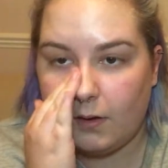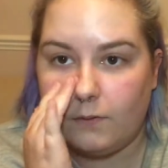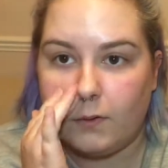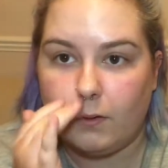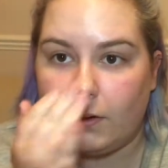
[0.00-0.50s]

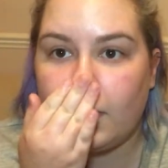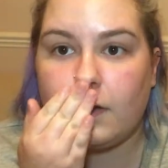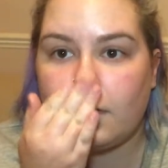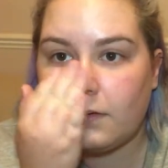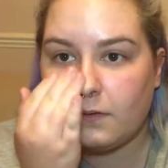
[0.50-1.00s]
If you're
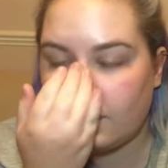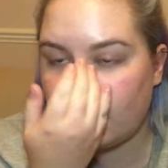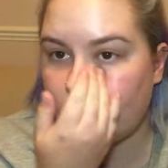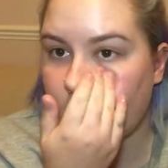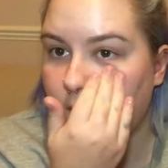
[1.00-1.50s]
looking
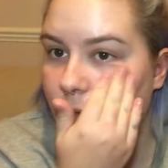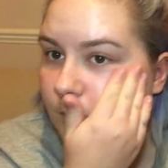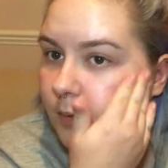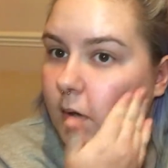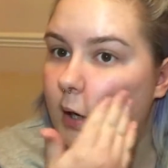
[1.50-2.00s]
for a
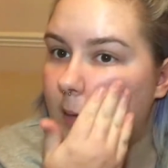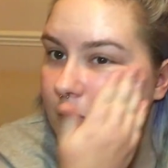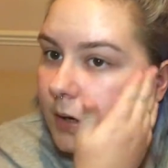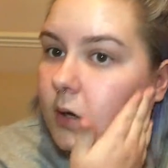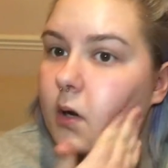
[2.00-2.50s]

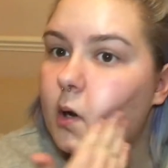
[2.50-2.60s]
primer.